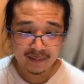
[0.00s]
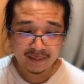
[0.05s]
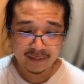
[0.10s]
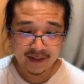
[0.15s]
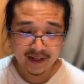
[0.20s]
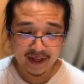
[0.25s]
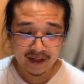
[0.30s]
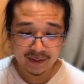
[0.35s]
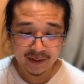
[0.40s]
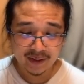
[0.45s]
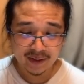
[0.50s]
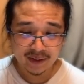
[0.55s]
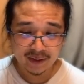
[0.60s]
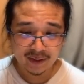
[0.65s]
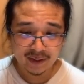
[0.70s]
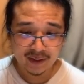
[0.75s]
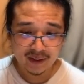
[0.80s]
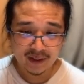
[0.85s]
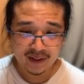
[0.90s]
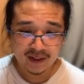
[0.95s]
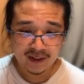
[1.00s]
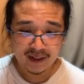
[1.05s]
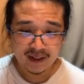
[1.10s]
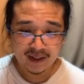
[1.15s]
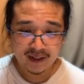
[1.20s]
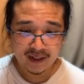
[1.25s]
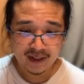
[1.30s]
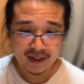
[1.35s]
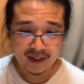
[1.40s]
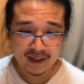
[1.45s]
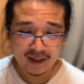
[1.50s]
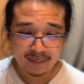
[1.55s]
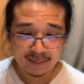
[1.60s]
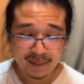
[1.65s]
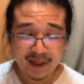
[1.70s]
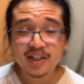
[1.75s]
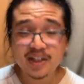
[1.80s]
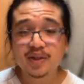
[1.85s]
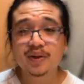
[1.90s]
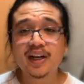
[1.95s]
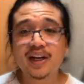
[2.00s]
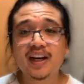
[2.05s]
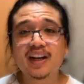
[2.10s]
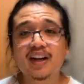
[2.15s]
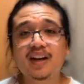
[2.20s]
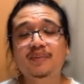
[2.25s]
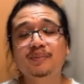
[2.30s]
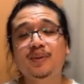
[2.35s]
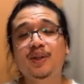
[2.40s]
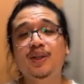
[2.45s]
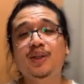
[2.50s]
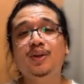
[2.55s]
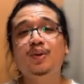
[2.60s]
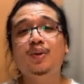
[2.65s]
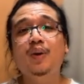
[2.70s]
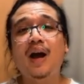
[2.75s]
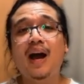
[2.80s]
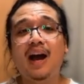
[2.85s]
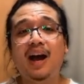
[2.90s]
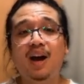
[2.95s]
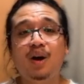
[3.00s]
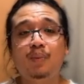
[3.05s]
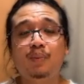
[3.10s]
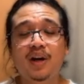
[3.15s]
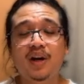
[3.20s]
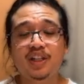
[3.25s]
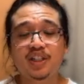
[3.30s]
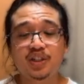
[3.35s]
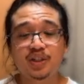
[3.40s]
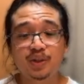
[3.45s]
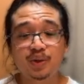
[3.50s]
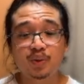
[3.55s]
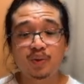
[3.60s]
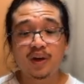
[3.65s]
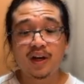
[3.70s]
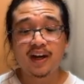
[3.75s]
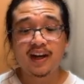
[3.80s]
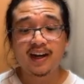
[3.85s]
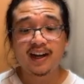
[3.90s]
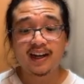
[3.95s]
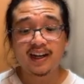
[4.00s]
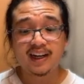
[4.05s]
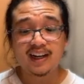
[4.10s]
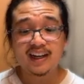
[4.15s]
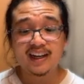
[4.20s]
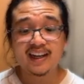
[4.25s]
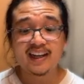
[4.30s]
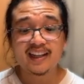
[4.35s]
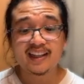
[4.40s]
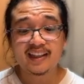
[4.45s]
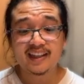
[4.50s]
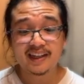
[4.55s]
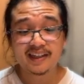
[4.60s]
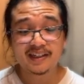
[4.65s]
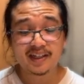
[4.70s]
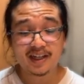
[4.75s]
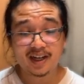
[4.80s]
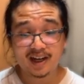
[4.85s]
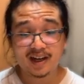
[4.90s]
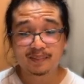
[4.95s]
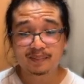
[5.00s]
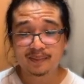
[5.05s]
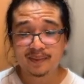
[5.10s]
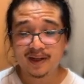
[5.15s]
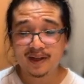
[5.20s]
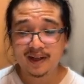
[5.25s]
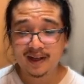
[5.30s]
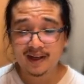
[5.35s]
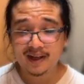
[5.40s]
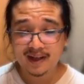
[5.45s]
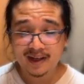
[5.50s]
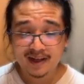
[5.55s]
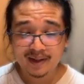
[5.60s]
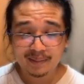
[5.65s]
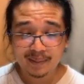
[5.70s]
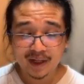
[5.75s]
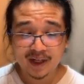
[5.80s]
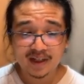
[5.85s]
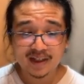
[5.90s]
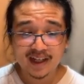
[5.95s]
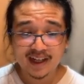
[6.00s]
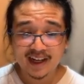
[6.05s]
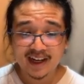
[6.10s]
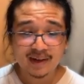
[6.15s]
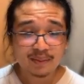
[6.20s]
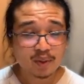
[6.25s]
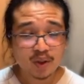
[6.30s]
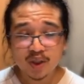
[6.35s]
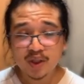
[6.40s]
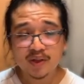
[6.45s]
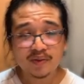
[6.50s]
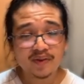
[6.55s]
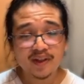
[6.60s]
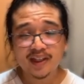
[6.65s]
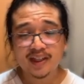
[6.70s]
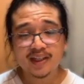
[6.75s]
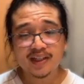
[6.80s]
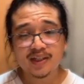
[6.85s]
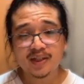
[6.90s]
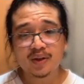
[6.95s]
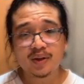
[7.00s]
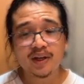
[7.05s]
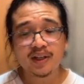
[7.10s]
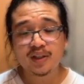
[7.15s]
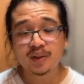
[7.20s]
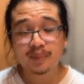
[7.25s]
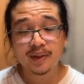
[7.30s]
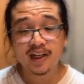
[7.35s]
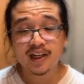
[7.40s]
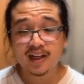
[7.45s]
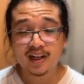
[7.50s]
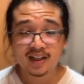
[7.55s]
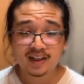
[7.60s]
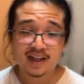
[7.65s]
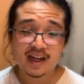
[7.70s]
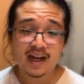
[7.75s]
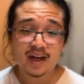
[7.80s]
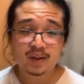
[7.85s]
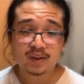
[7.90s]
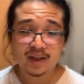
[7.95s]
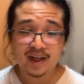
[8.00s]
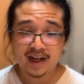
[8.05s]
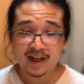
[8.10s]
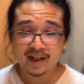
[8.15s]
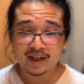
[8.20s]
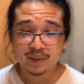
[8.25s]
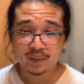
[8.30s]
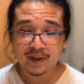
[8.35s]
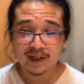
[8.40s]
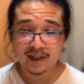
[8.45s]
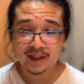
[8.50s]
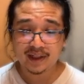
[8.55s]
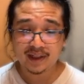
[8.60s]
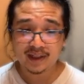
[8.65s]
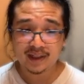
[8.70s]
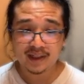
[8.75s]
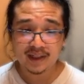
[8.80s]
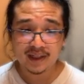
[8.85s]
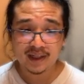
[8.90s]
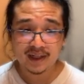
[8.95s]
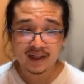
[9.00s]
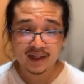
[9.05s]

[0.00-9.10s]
There you go. But it's really up to you how much you wanna clean this up, because again, most of it is going to be cut out anyways.